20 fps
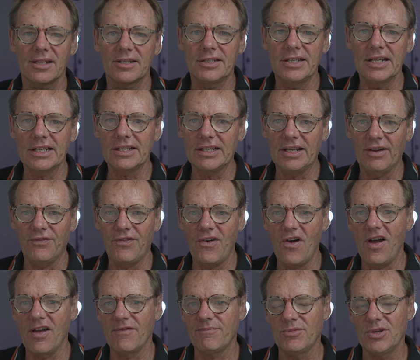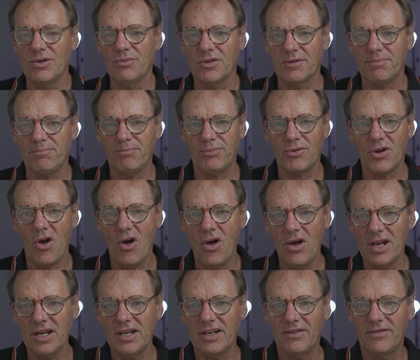65mm was
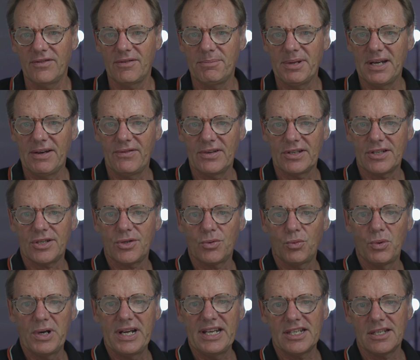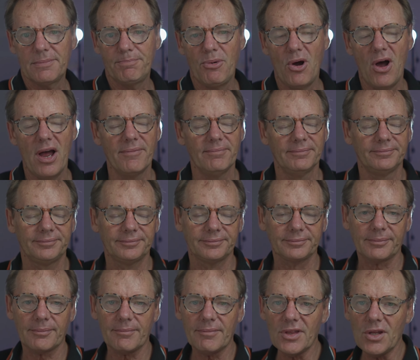kind of a bit of a sweet spot
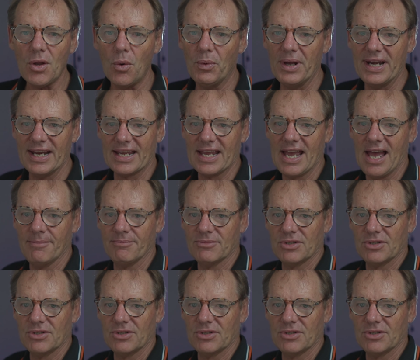when it